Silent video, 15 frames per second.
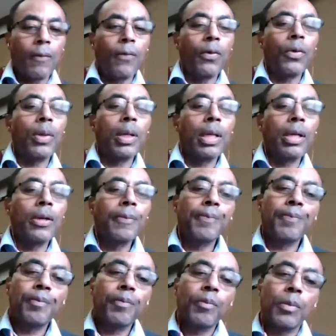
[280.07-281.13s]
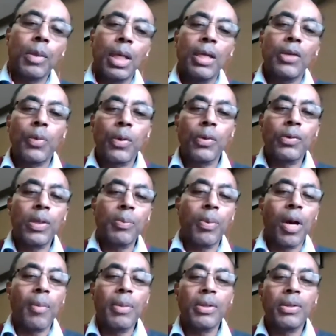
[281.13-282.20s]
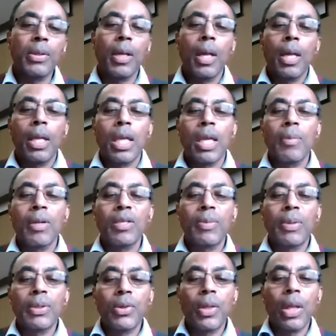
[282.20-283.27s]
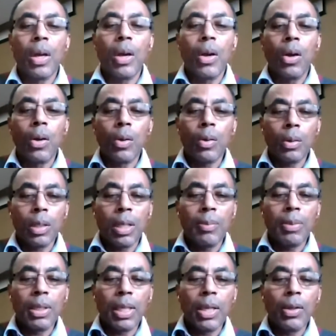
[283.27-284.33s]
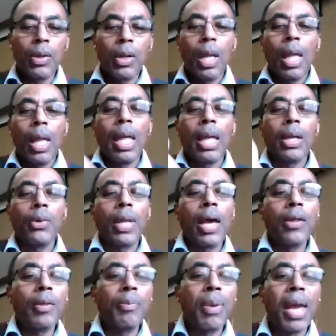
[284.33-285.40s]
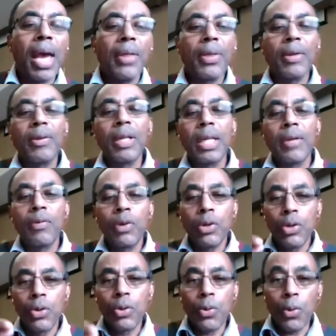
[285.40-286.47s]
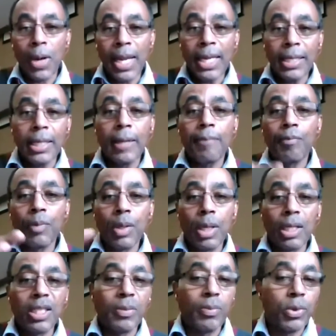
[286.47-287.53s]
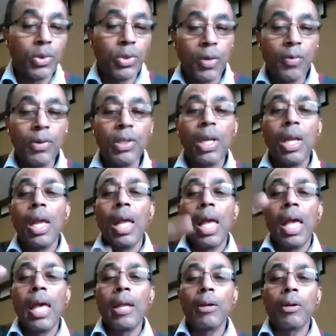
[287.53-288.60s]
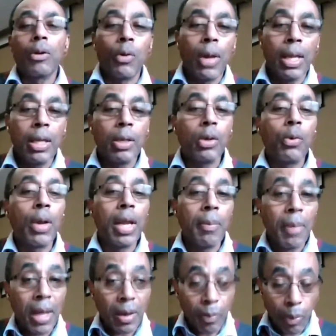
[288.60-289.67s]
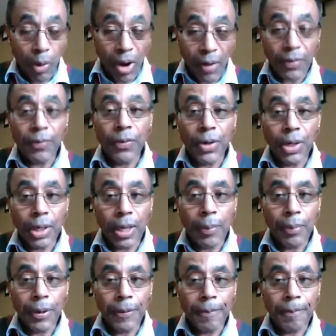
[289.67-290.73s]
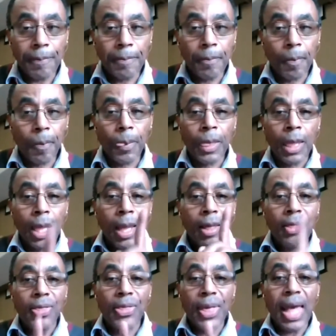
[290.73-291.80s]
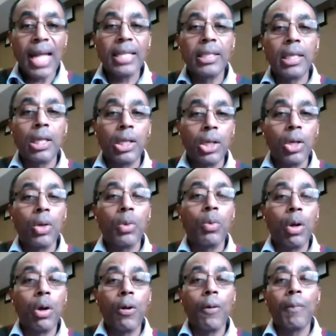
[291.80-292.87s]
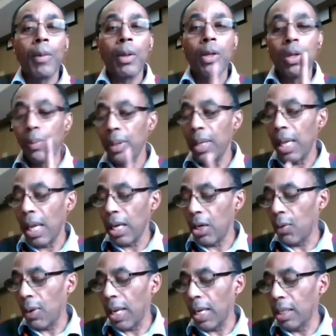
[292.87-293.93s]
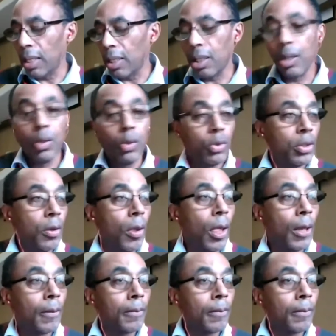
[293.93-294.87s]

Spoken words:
If you're the leader, each one of those departments, you must make sure they all come together and go down the path of delivering great customer service and creating a great amount of profit for your company. That's your role, to be a great coach.